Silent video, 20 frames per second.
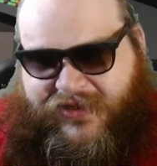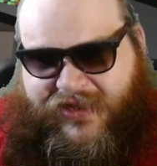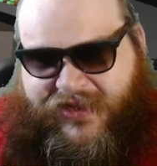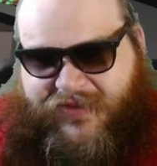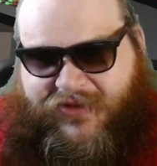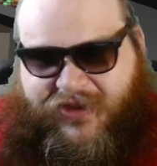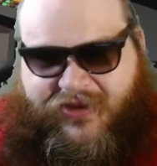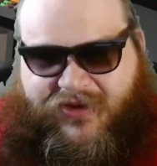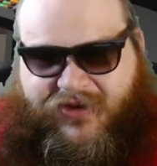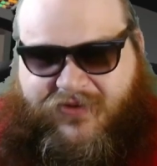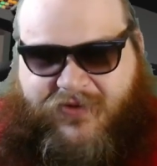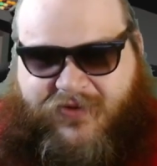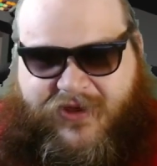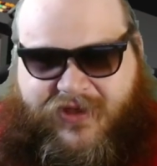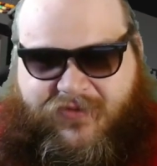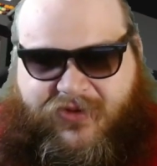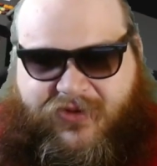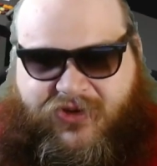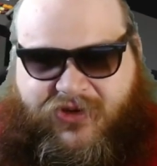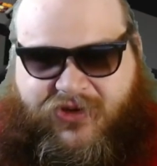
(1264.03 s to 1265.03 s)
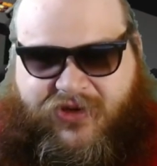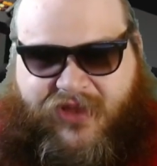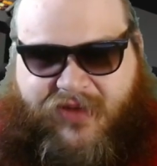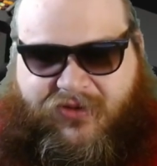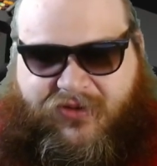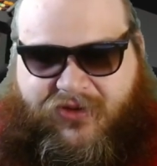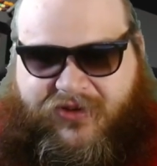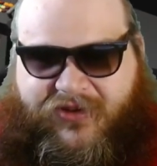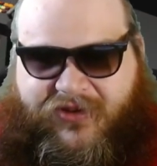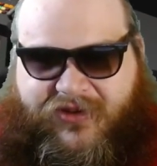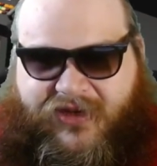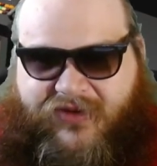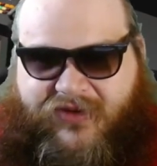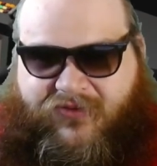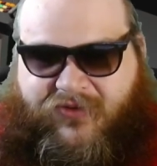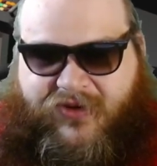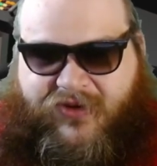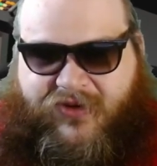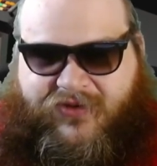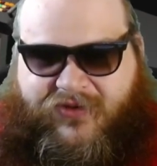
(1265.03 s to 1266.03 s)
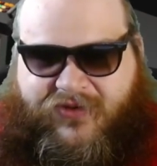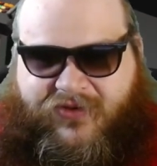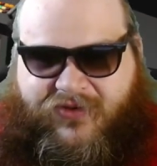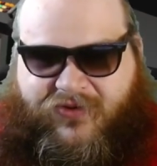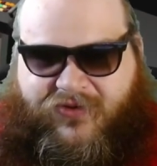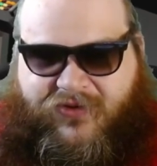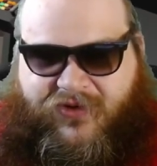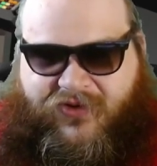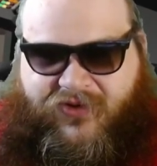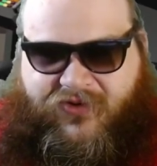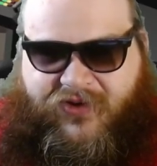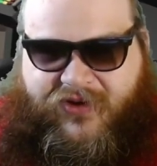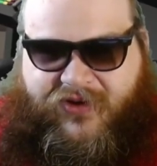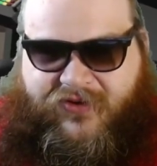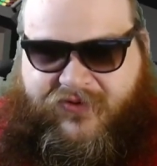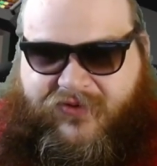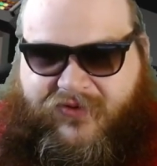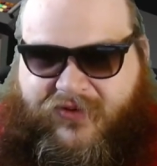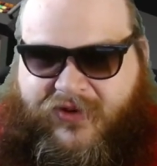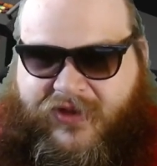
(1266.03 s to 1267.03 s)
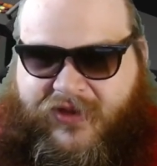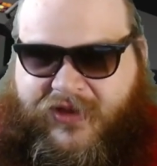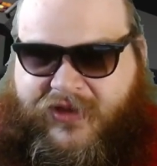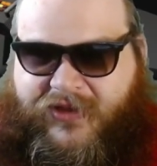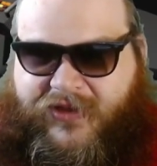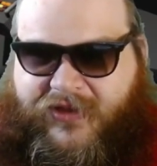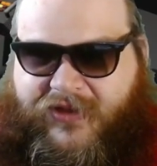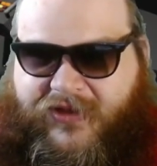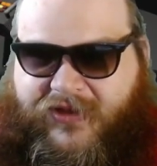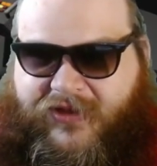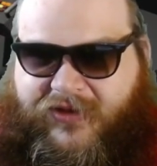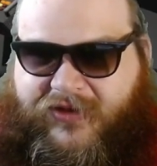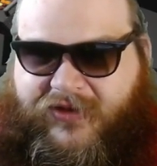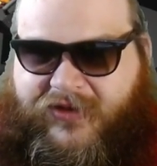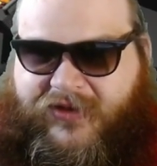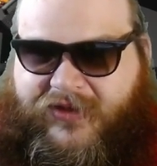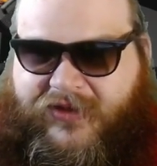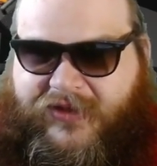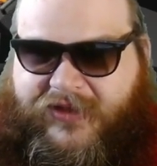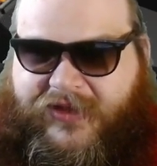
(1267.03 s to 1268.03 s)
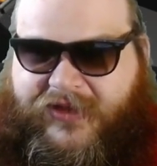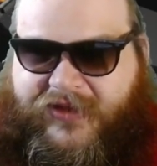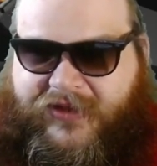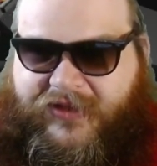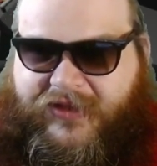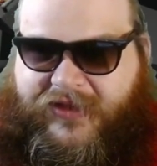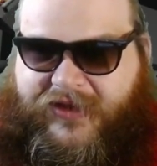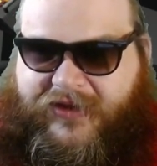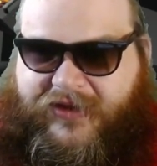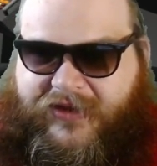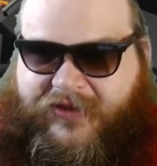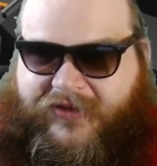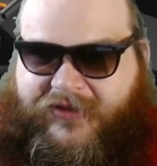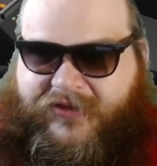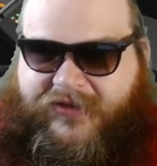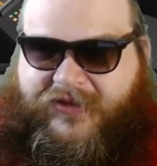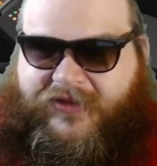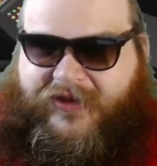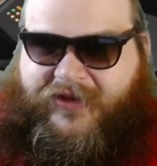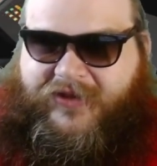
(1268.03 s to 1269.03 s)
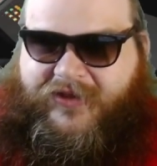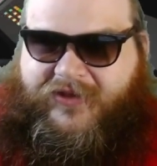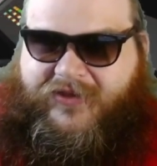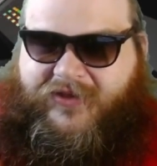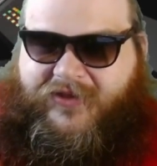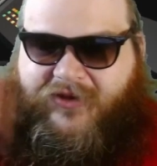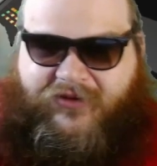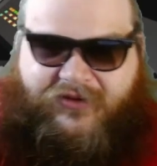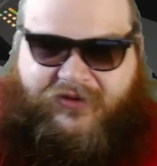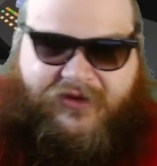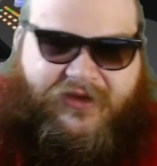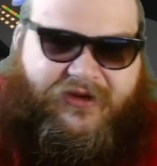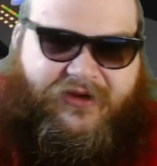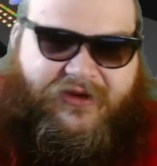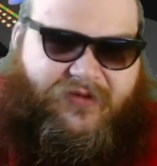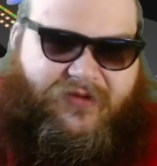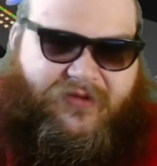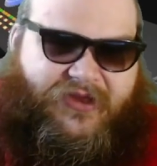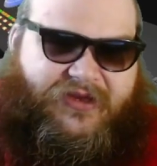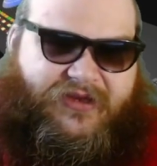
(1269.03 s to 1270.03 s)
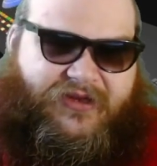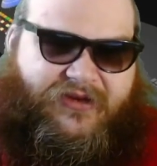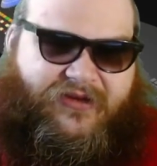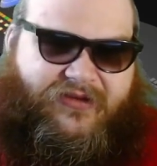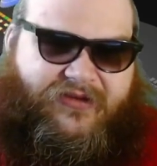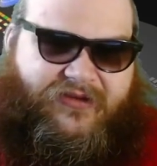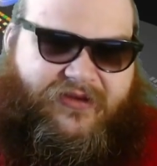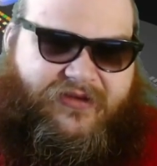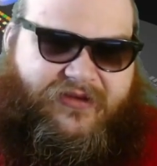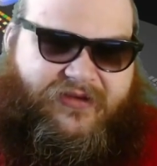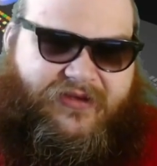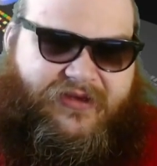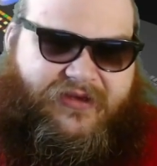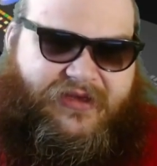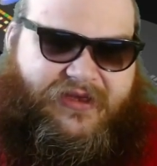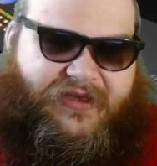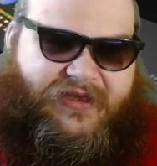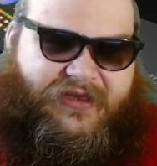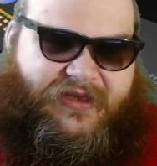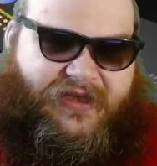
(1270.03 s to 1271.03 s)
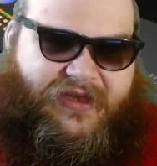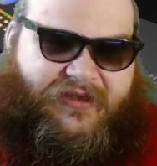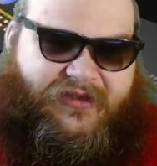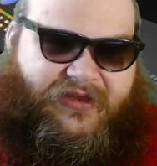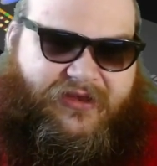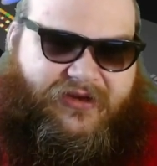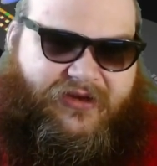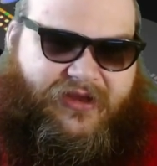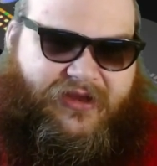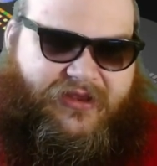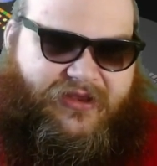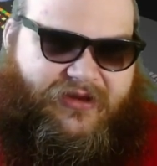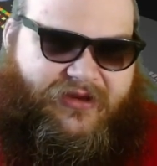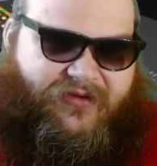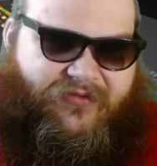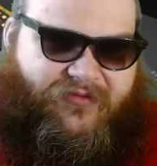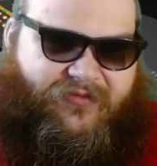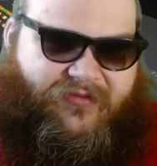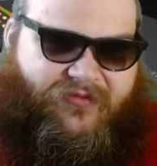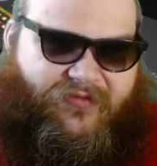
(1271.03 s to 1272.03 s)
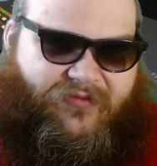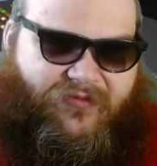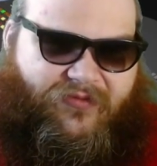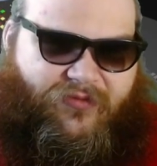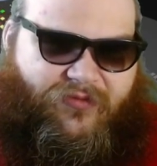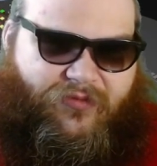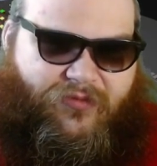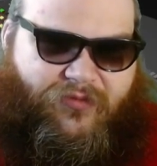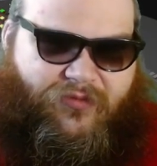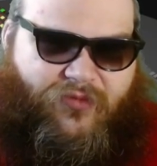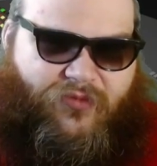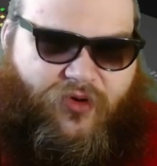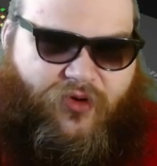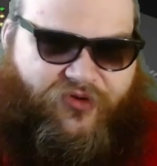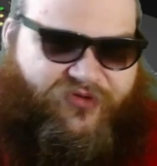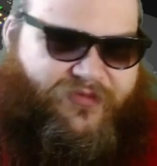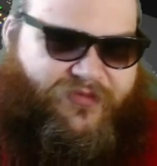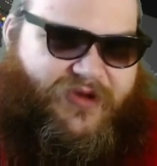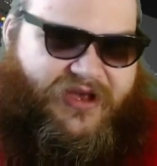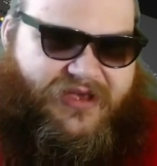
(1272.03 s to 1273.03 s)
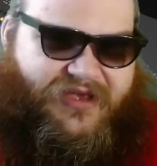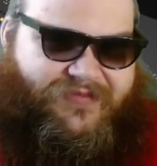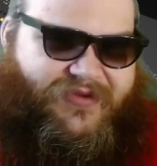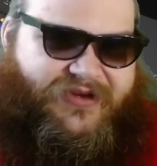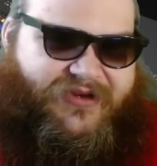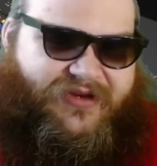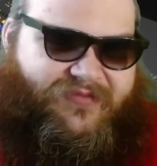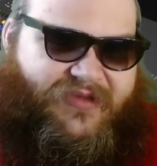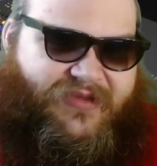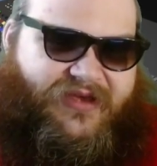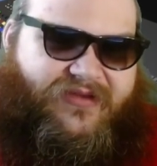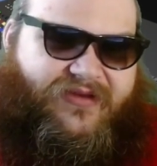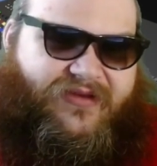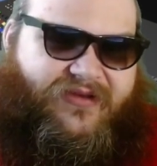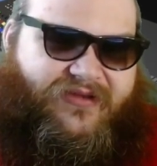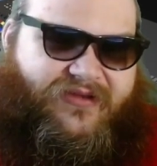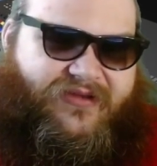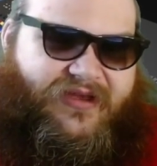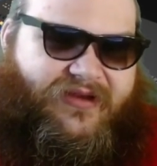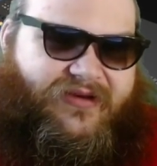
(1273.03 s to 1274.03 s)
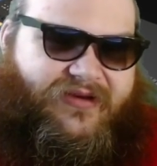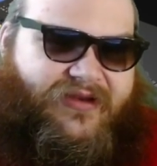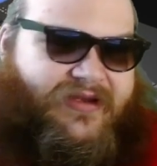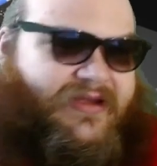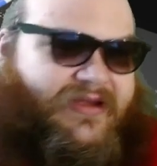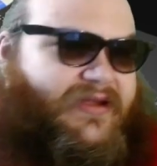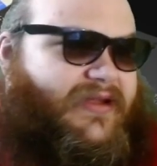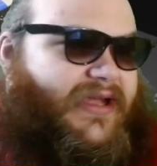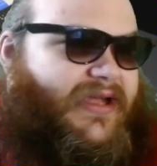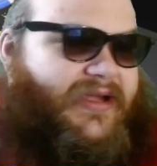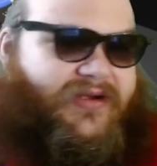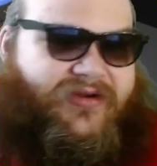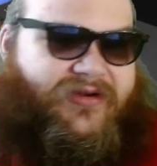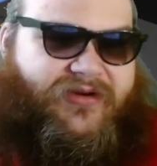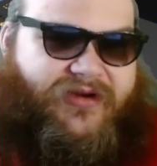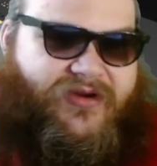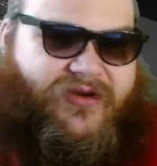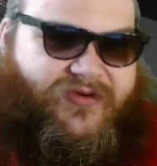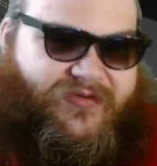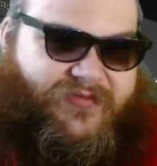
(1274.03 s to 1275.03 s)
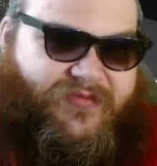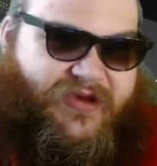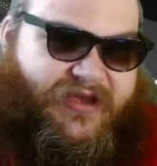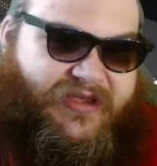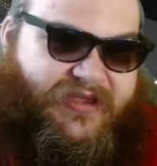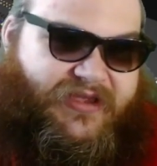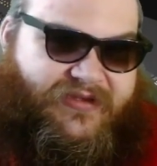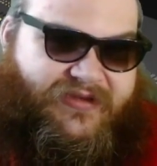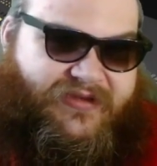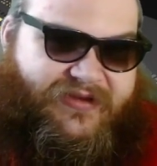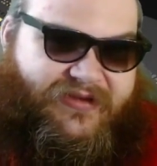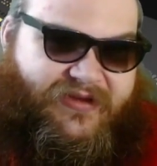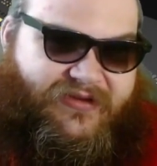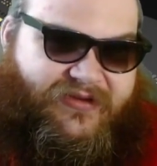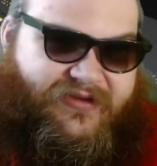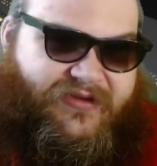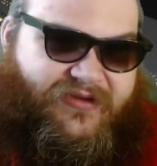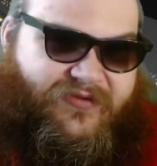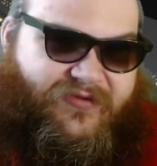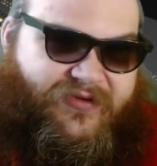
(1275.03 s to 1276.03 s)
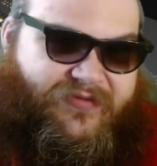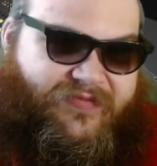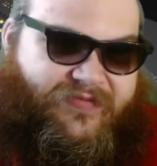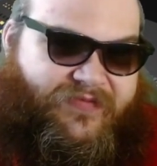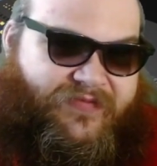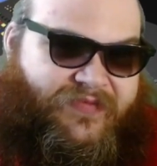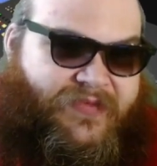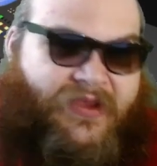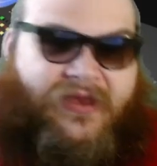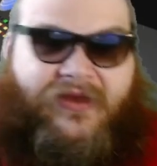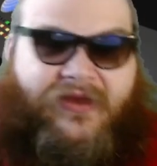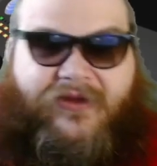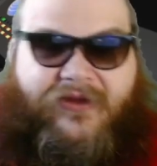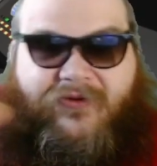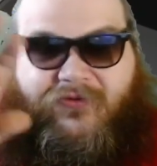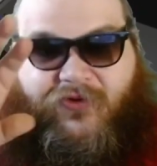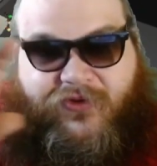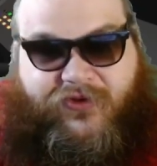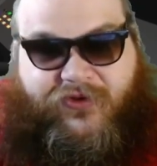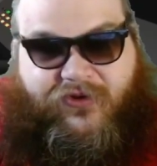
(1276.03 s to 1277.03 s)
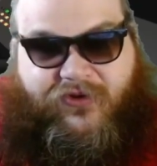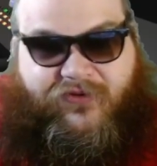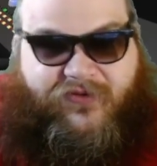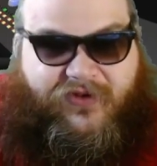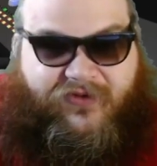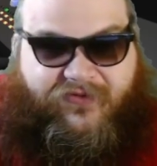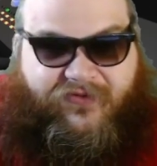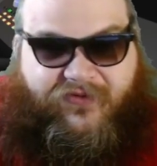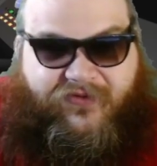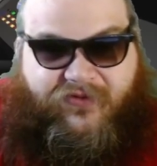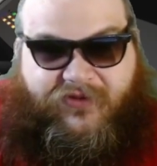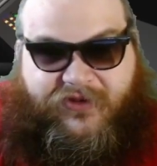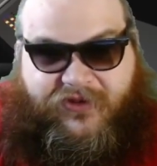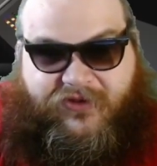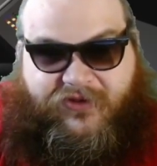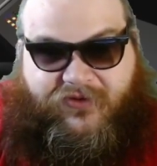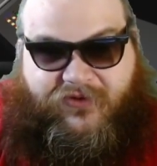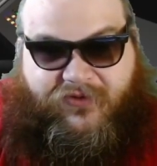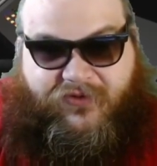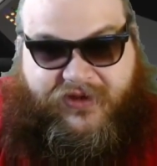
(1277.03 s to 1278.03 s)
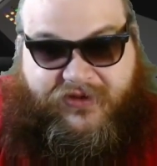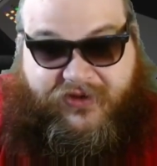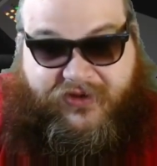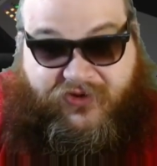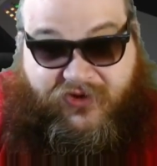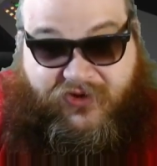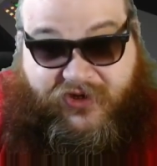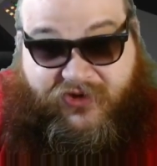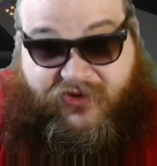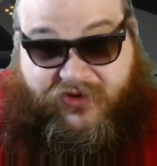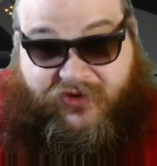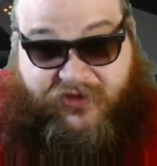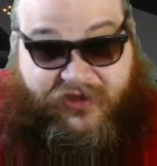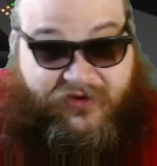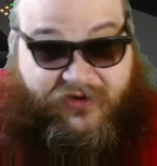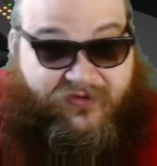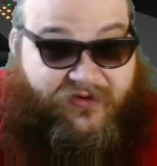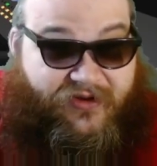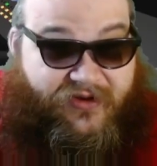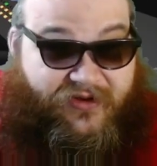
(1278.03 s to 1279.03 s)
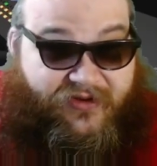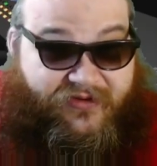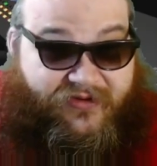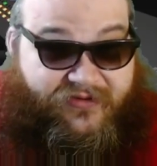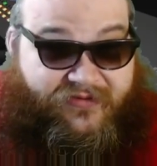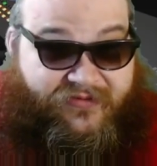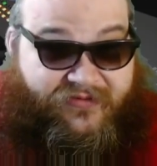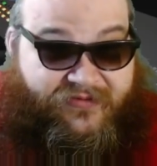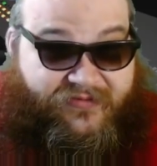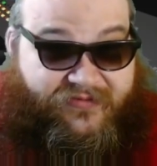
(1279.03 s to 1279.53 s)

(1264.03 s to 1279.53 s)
I'm not going to waste a bunch of time looking at everyone else's score to try to get a consolidated opinion on this, and then morph my opinion based on that. I'm going to go with my instinct on this one, reserving fully the right to change it later on.